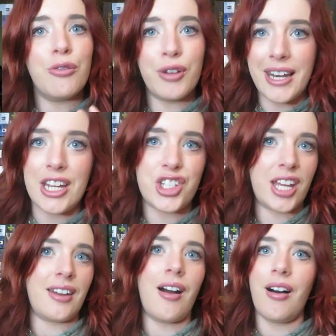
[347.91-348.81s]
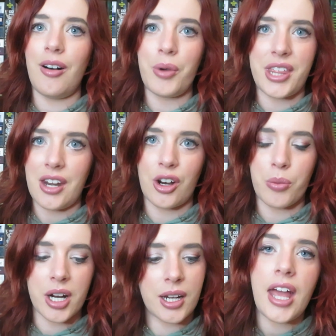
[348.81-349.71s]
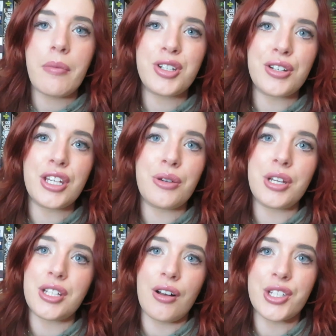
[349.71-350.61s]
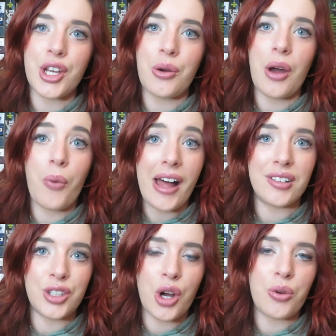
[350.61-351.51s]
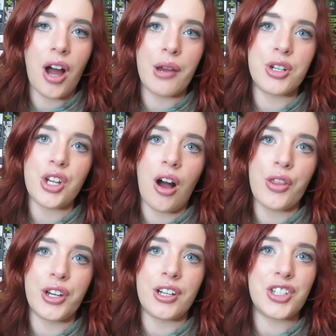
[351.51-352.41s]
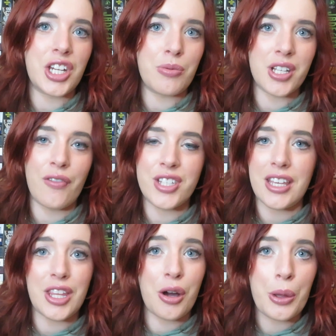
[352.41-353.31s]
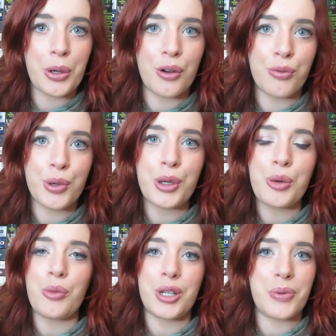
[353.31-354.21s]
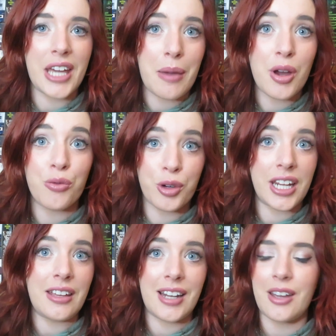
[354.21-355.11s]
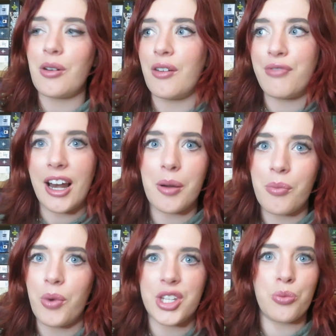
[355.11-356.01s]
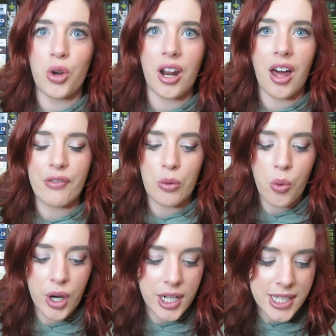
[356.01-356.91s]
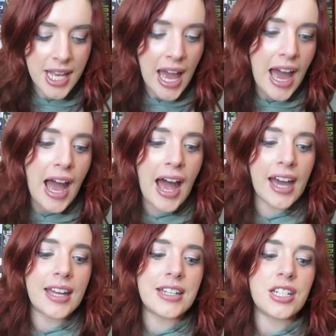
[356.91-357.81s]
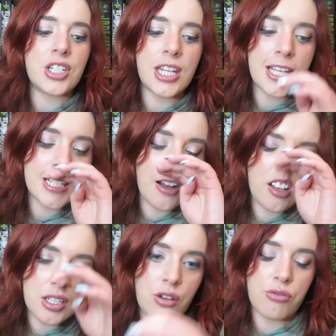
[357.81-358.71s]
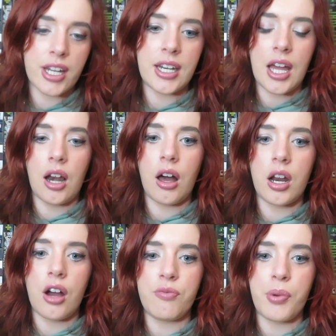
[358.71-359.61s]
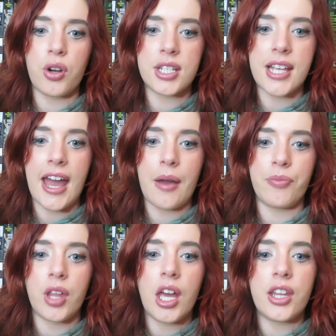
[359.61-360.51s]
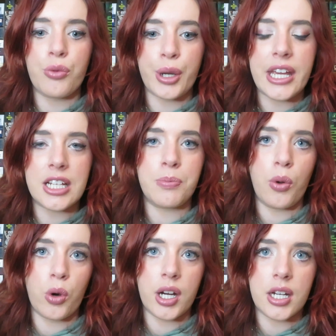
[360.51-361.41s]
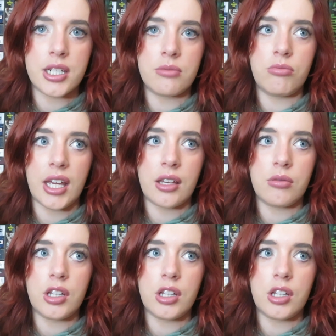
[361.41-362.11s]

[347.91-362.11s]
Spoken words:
religion, all within her work. Emma Donoghue is also a well-known Irish author. She was obviously the author of Room, which became a really, like, a film which won a lot of awards, and she has also written a lot of books that really explored, like,